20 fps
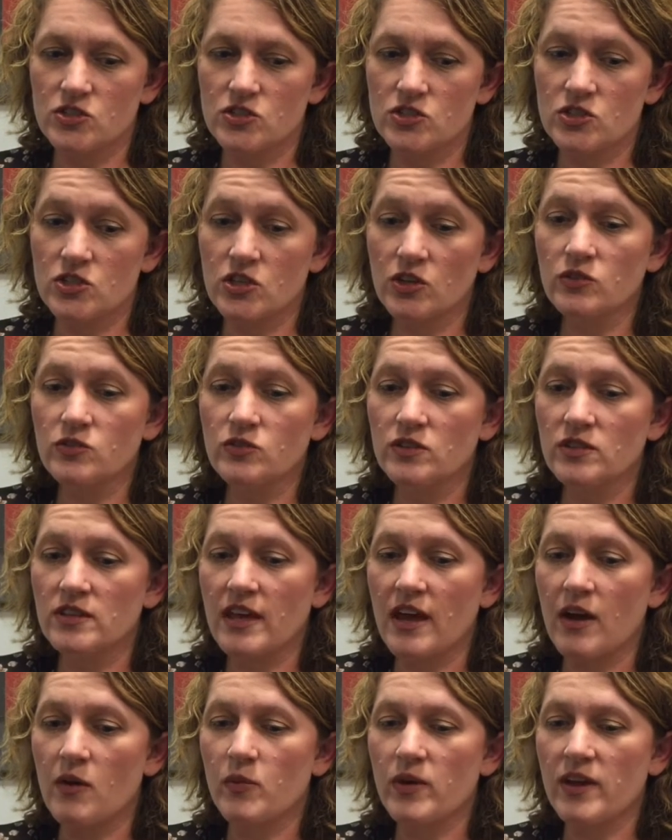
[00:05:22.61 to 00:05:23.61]
children
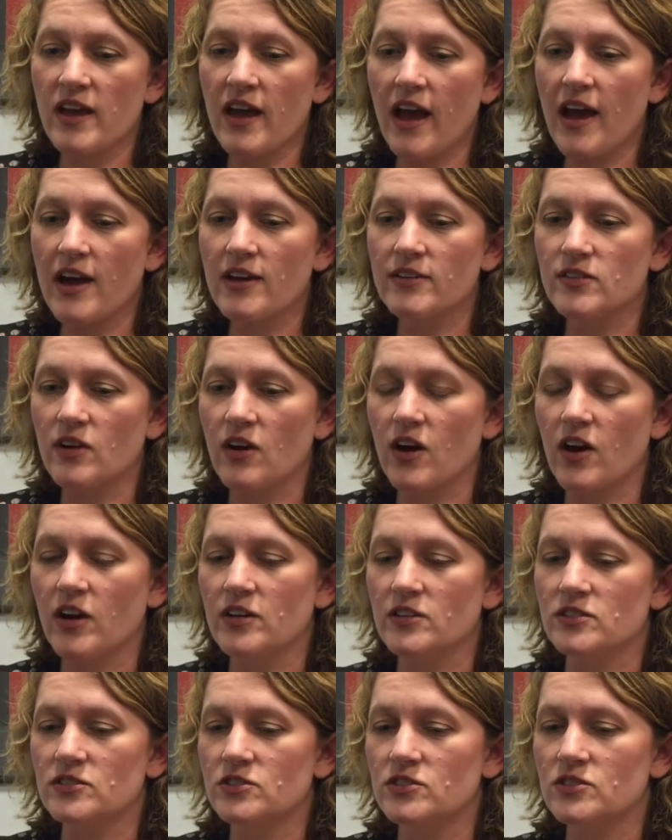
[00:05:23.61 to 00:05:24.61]
that we have
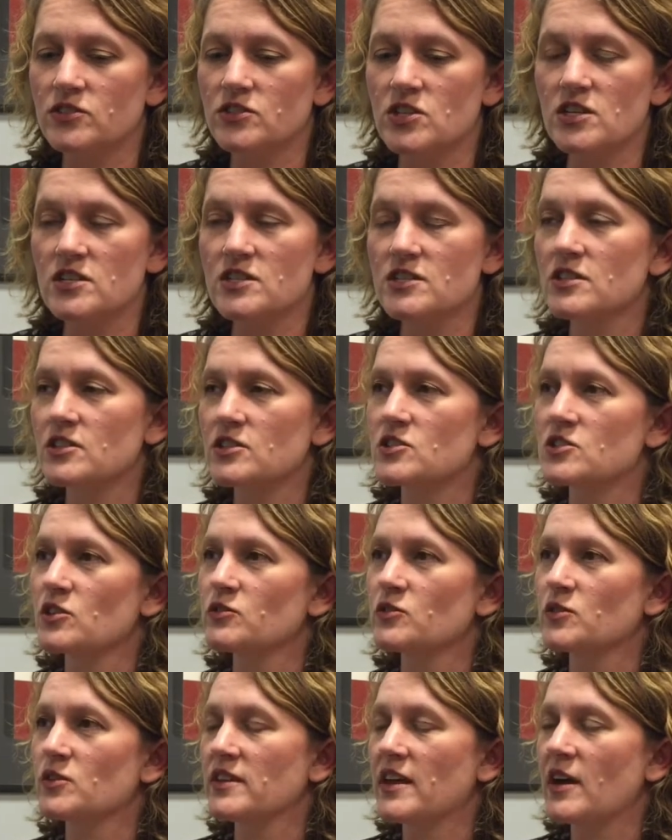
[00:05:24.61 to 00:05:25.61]
are just the
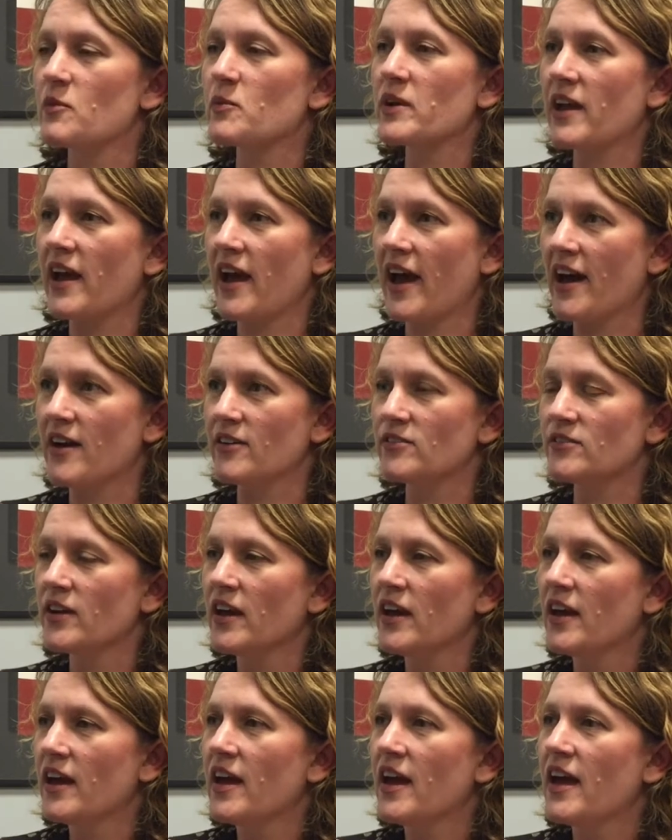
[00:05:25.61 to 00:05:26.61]
children that we have,
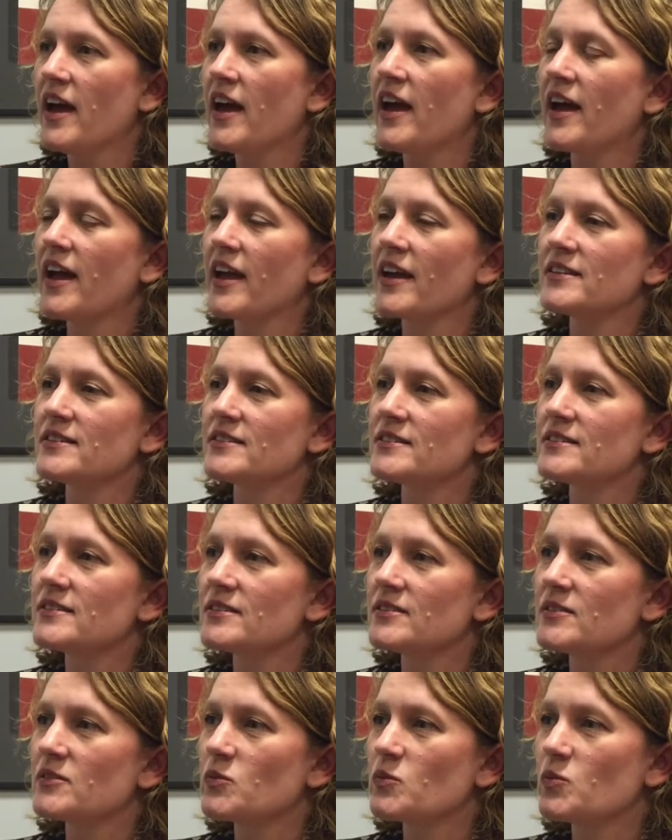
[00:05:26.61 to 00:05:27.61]
and
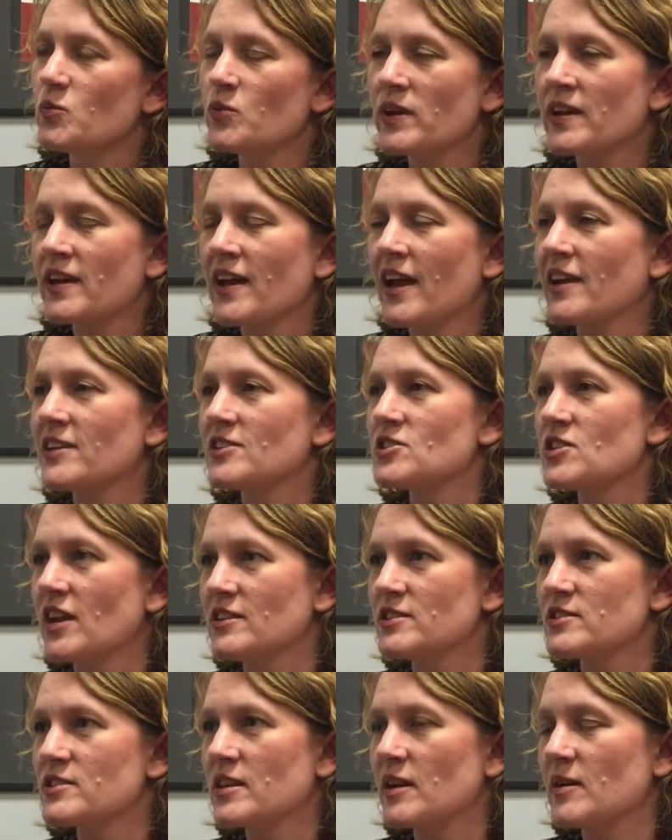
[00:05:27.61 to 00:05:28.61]
we can't
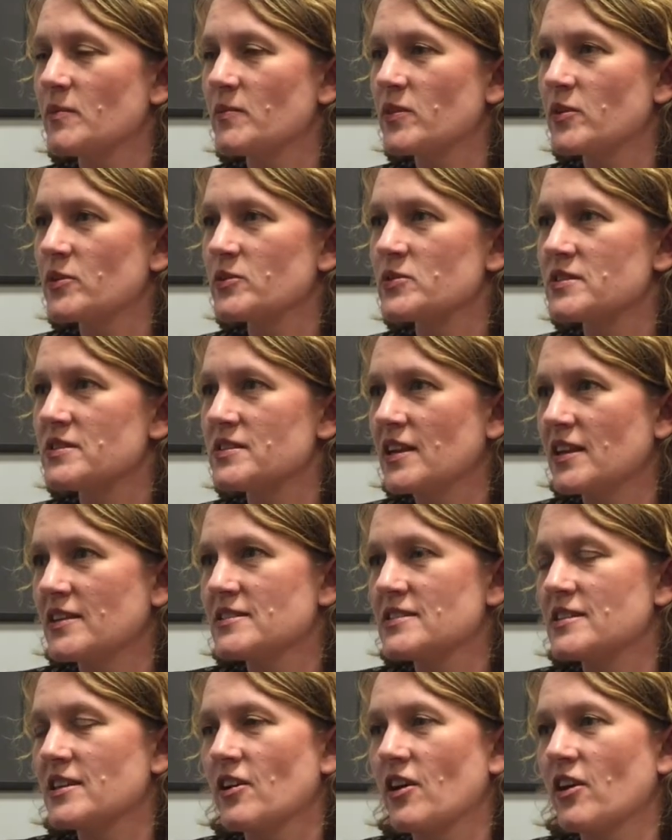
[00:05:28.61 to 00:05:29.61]
change them. Those
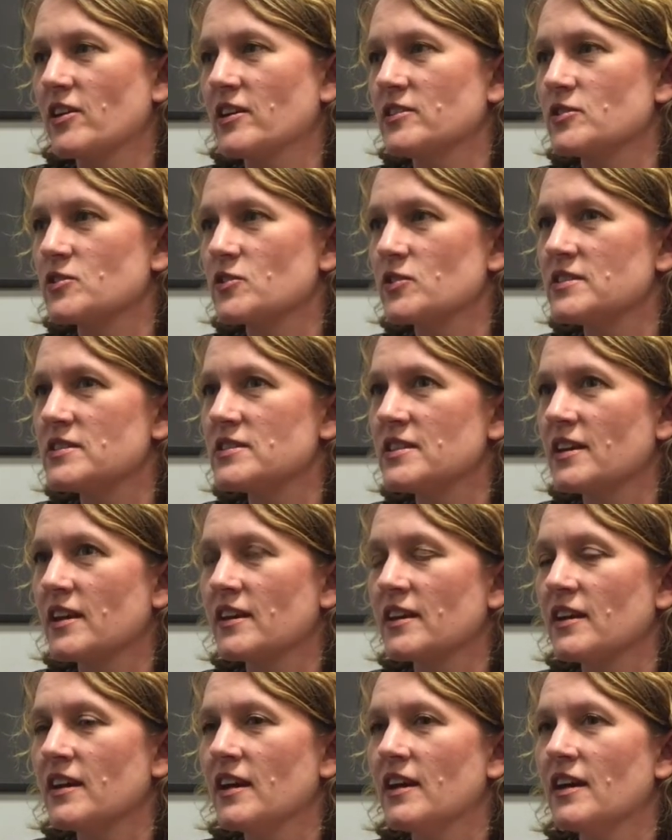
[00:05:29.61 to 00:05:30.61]
things that are
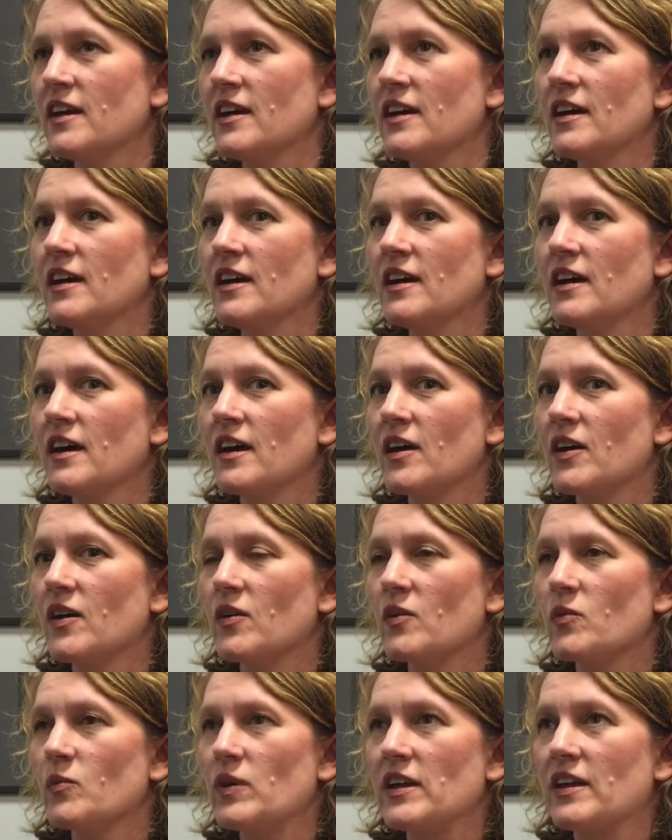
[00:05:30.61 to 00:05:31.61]
intrinsic,
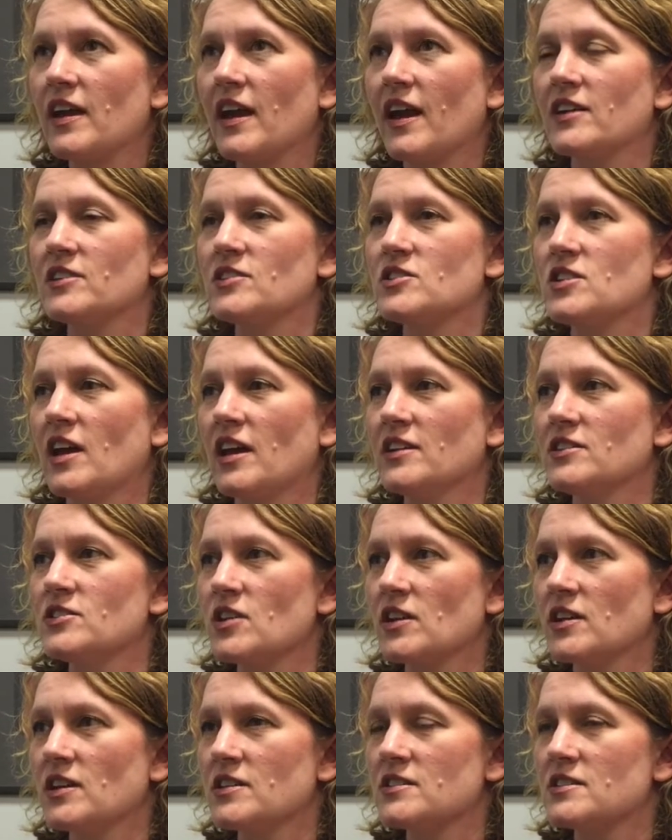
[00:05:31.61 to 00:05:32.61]
we can't change,
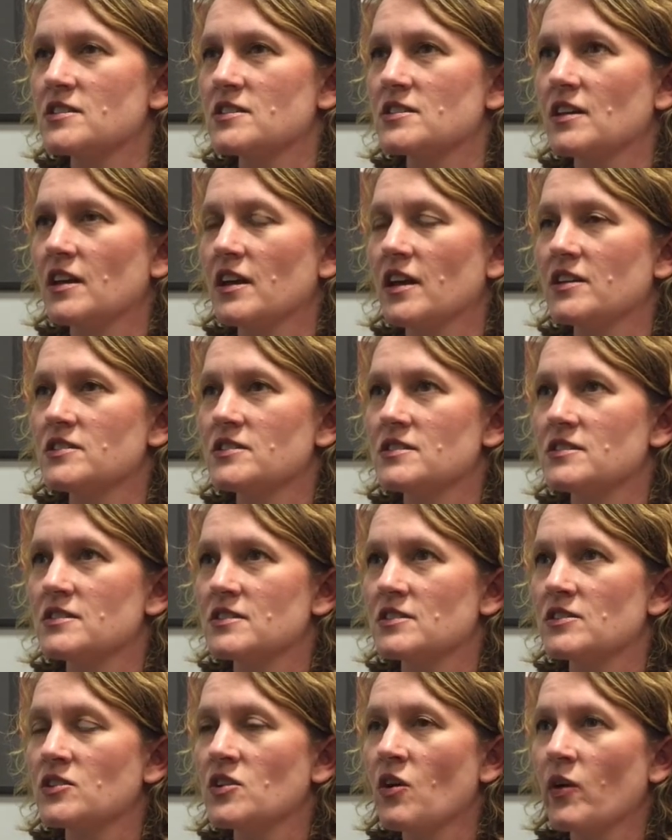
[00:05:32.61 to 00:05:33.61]
and it's it's
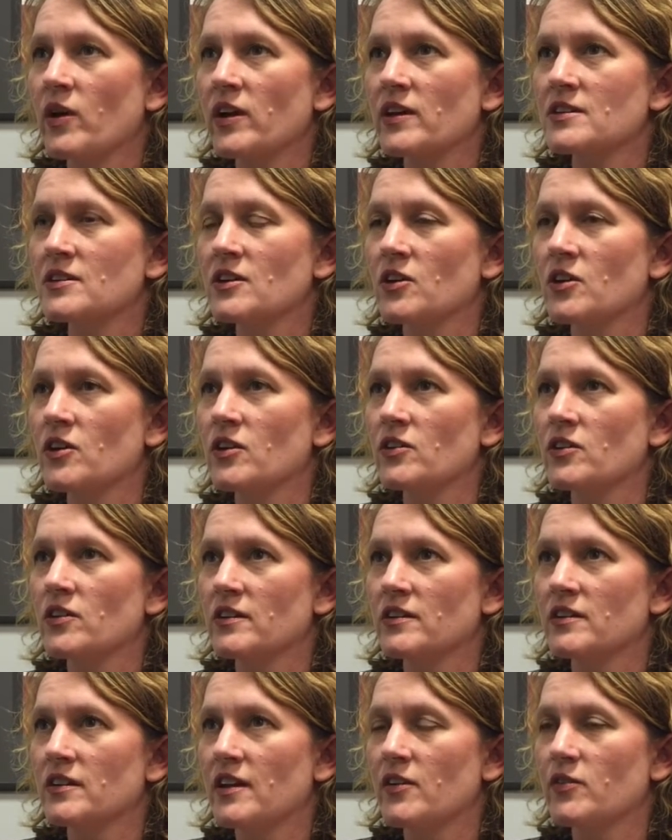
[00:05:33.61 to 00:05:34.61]
going to
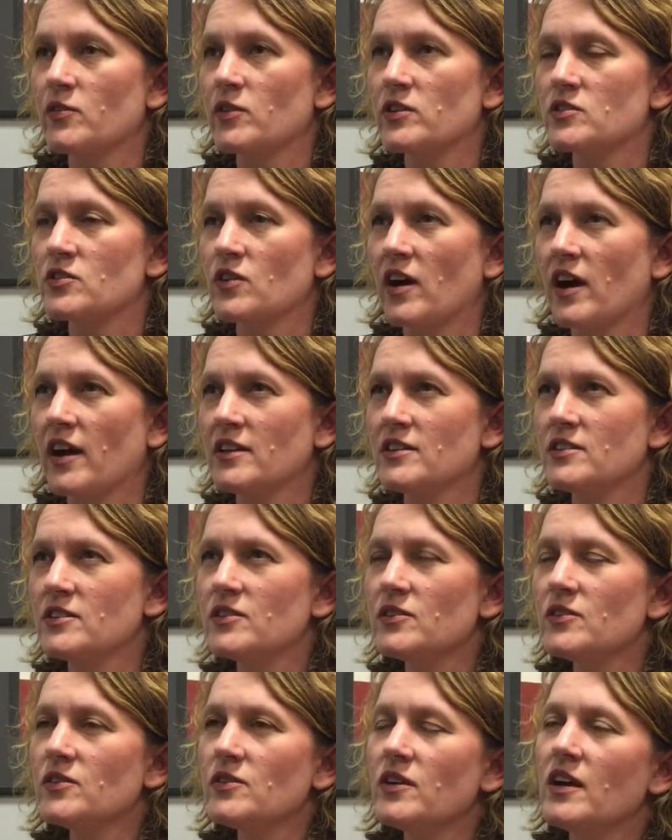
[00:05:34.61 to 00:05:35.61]
hurt if we try
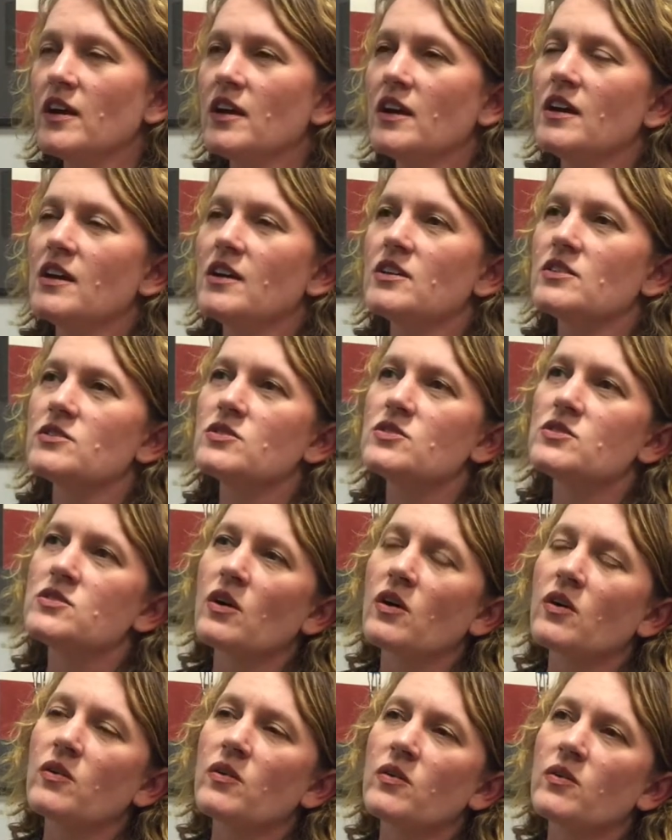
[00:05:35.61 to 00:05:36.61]
to.
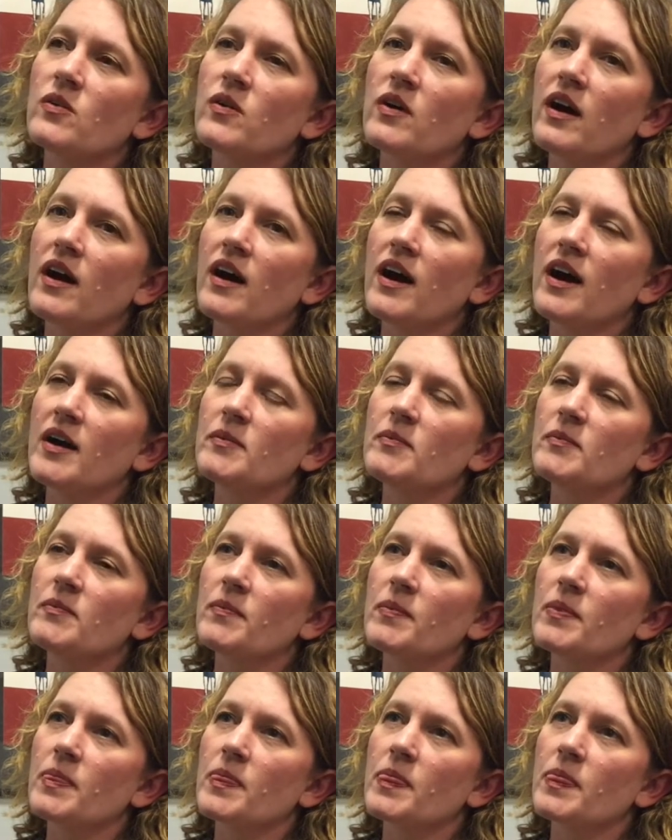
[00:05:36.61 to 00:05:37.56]
So um,